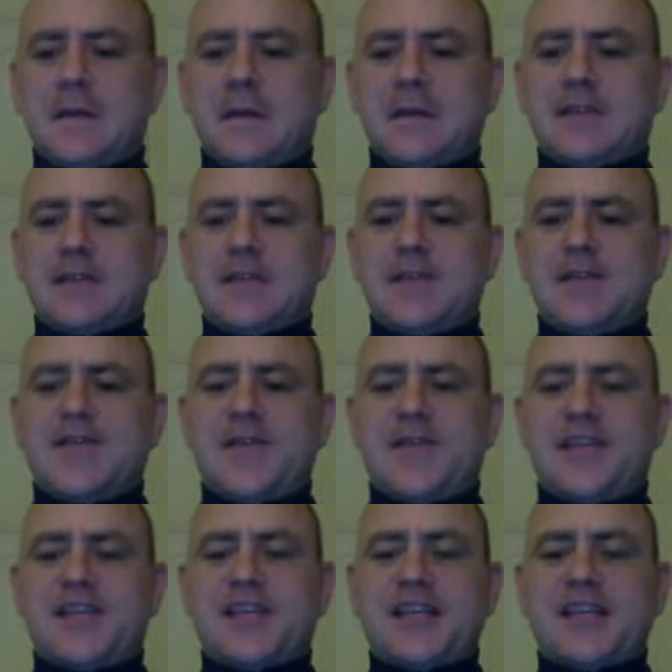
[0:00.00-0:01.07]
Somebody
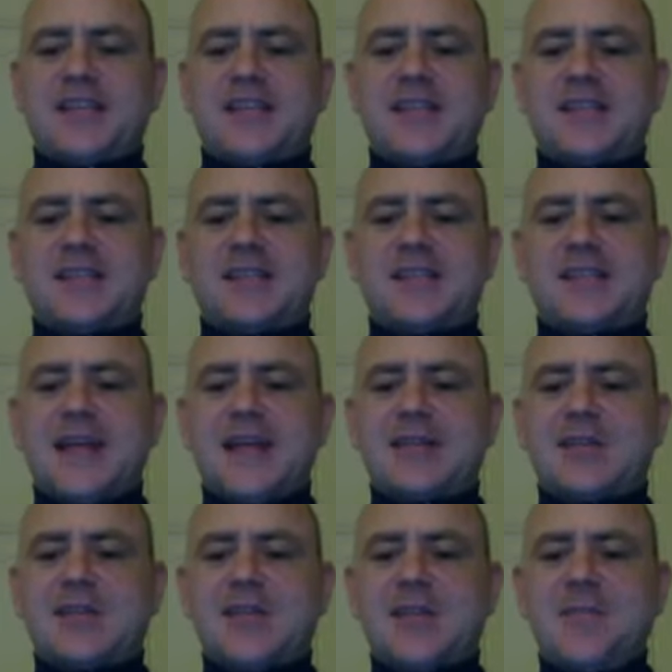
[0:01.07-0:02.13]
finish that sentence.
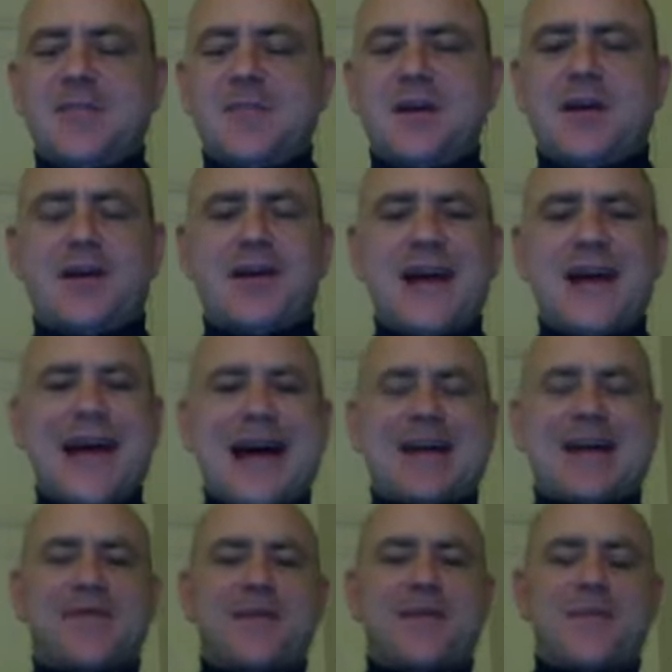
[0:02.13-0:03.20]
That's going to be our
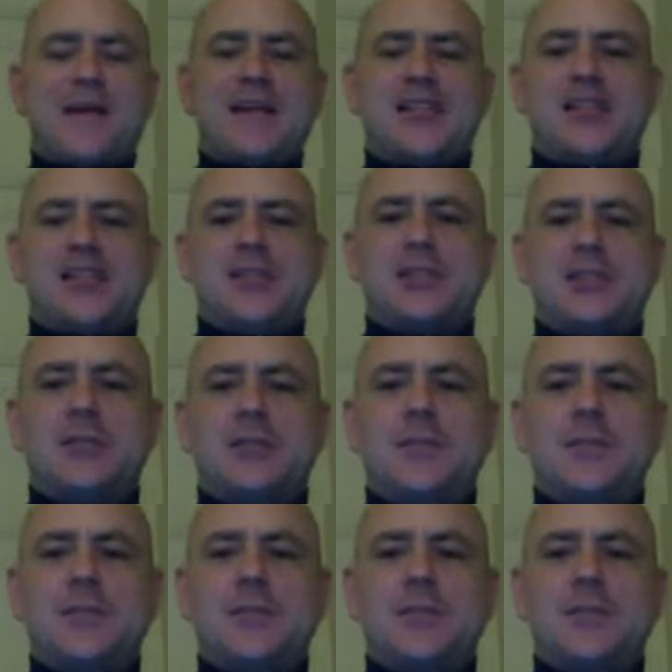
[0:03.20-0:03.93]
affirmation,